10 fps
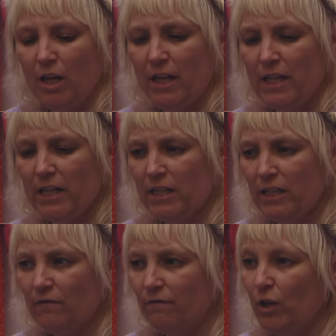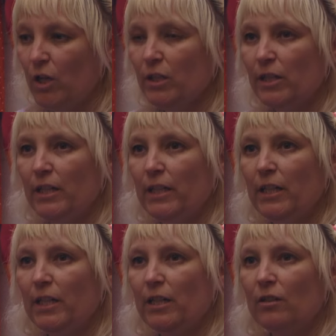is
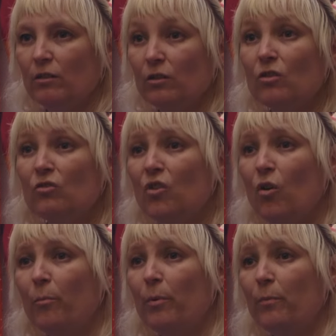firstly to stop